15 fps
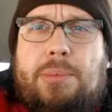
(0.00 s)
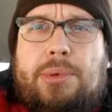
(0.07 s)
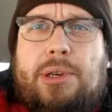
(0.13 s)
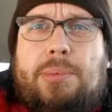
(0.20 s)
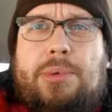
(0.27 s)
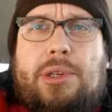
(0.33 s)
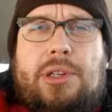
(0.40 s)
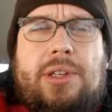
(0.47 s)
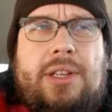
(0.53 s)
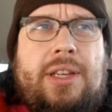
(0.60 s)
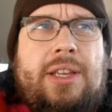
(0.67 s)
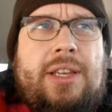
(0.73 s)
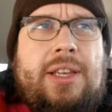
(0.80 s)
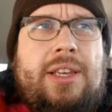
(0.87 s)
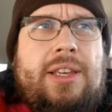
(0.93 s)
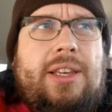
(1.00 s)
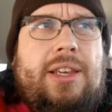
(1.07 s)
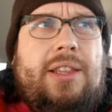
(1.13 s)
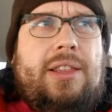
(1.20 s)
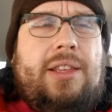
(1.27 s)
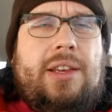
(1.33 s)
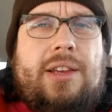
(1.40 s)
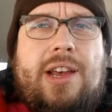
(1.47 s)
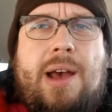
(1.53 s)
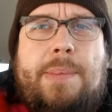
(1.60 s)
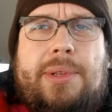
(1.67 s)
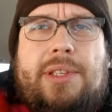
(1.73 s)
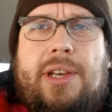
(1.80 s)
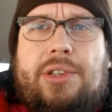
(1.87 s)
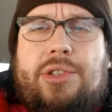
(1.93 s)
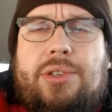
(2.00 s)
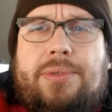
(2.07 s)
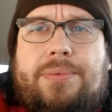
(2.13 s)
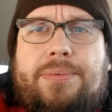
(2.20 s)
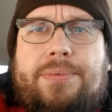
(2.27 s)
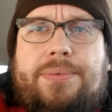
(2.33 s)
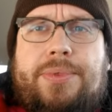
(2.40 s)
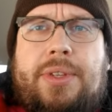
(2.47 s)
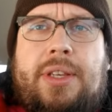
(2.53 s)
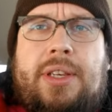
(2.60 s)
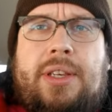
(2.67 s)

subscription in the comment section.